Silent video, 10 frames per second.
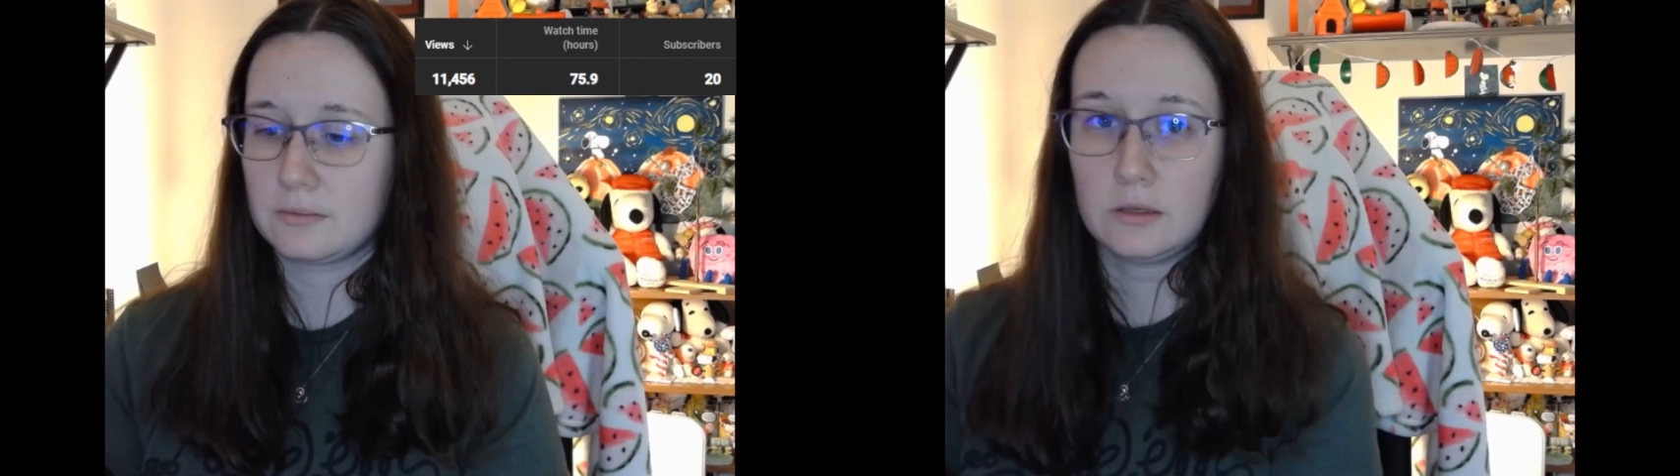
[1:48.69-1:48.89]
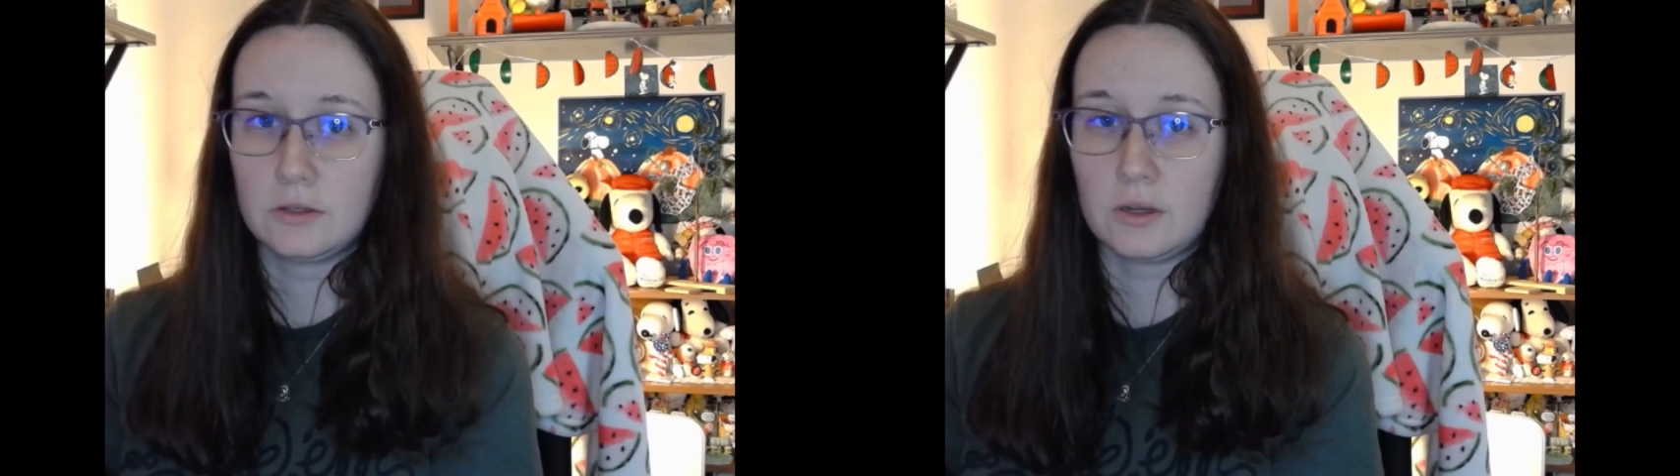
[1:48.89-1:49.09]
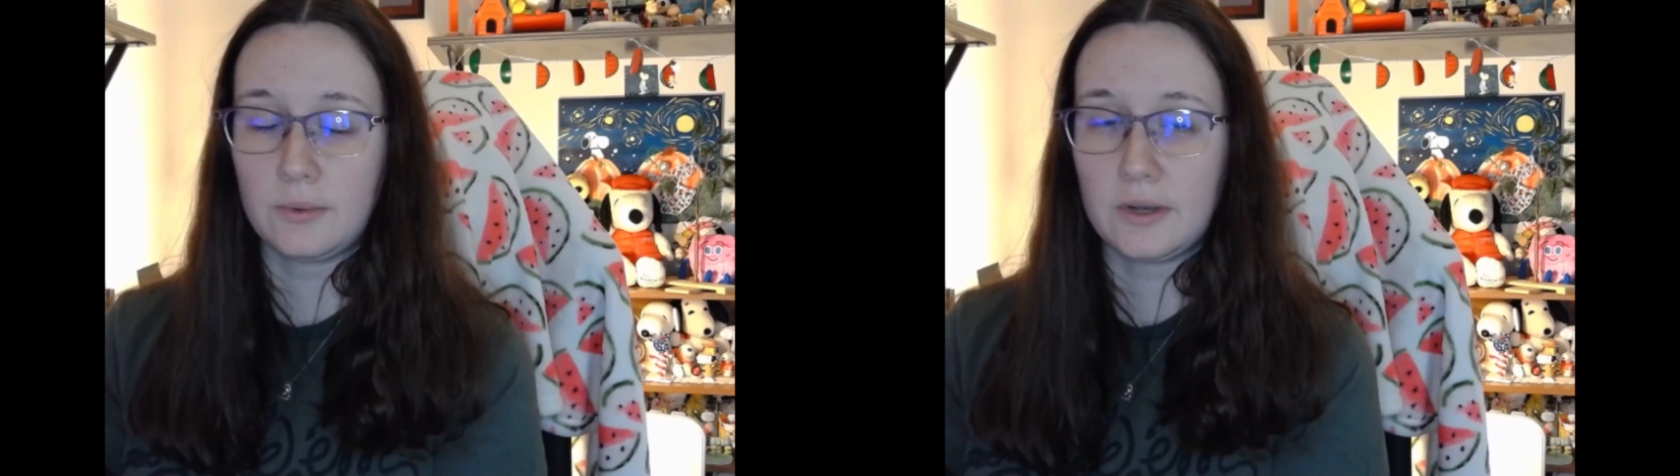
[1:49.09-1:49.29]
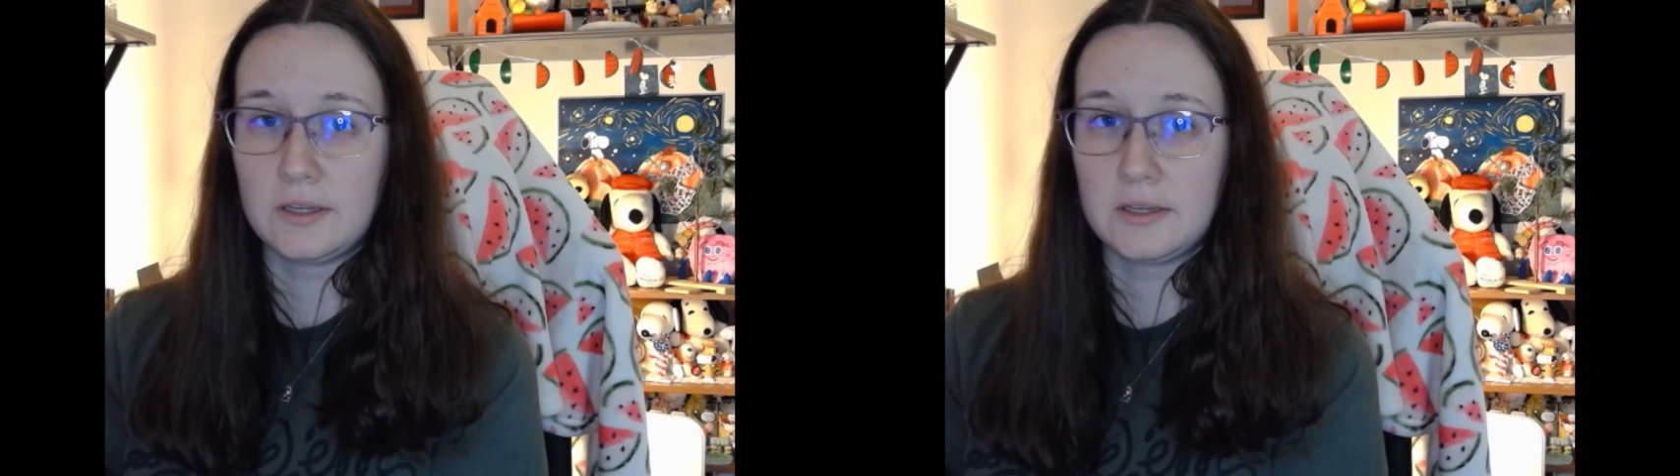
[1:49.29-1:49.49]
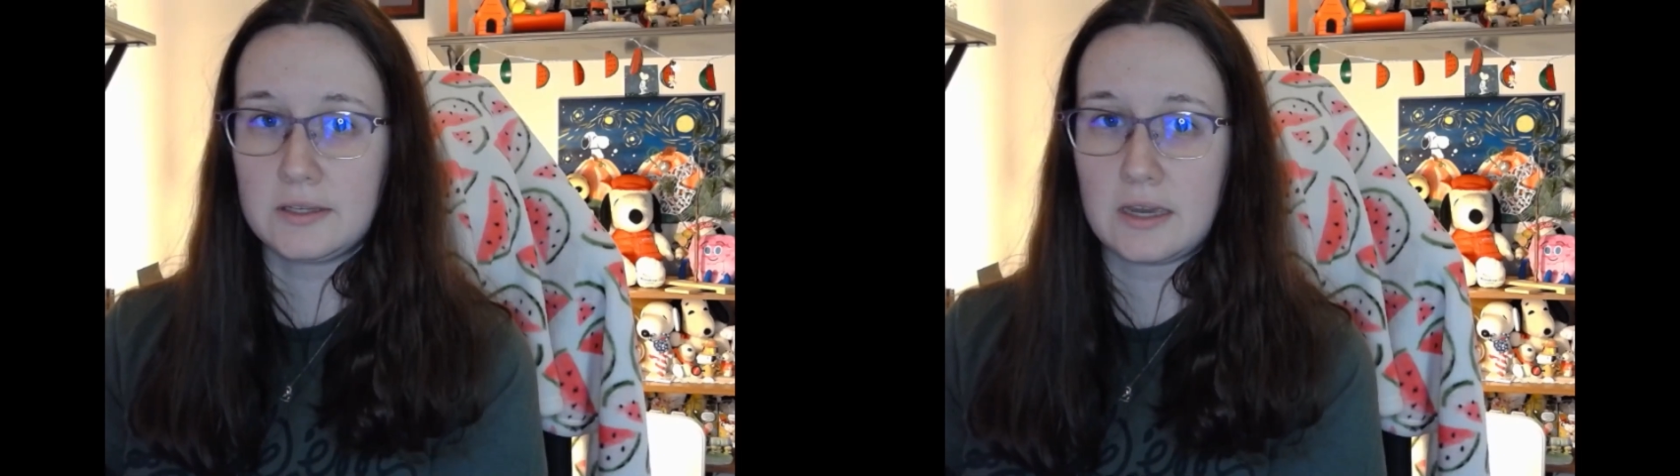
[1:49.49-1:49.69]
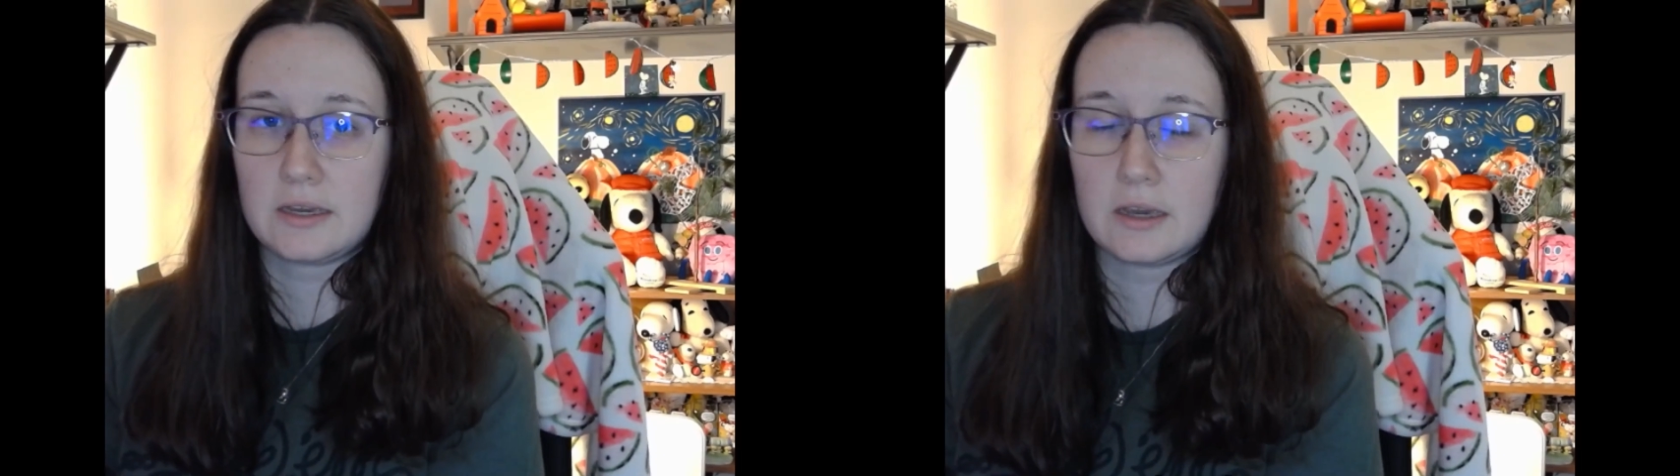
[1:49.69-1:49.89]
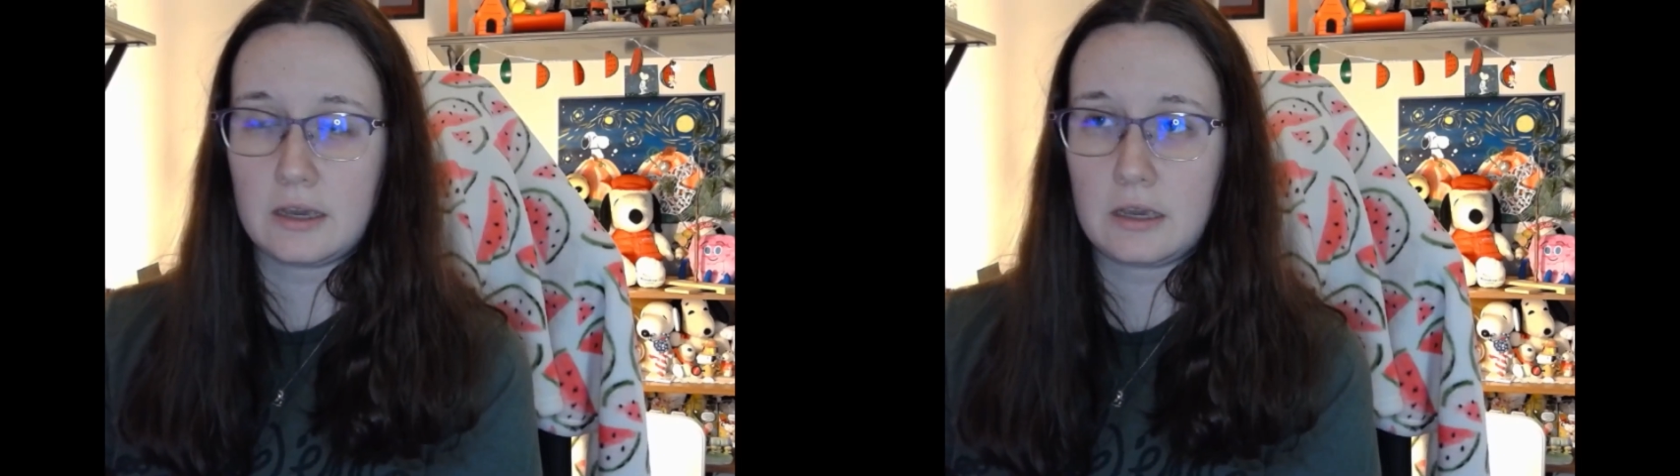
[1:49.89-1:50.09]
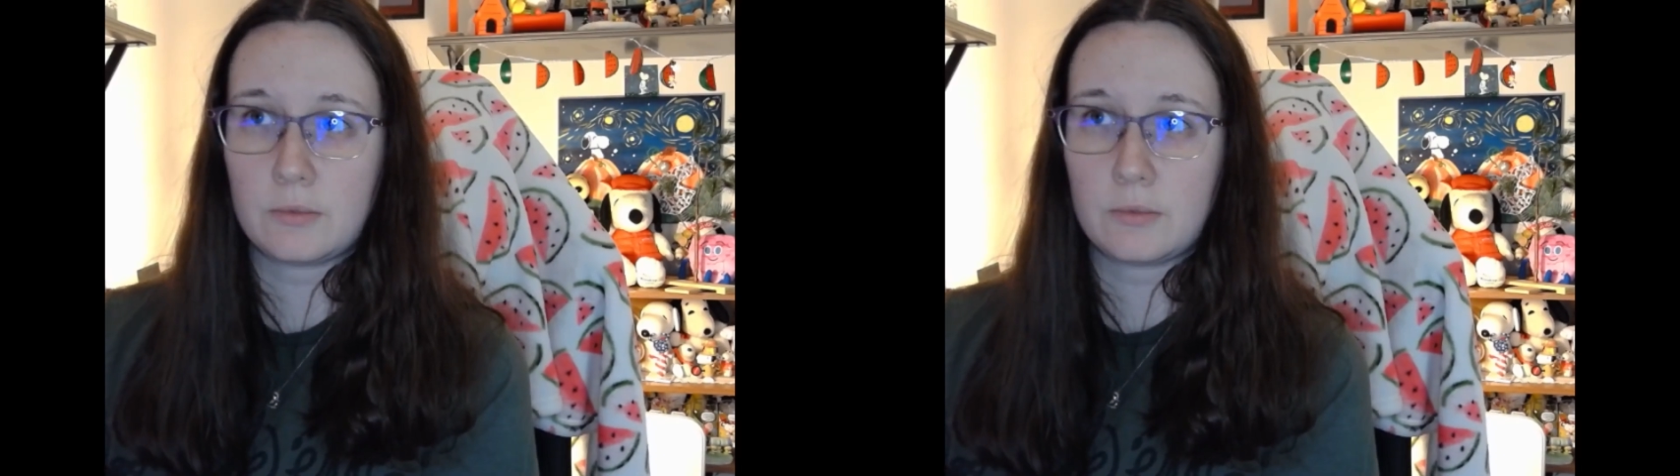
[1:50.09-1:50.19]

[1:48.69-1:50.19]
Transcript: So I wanted to take a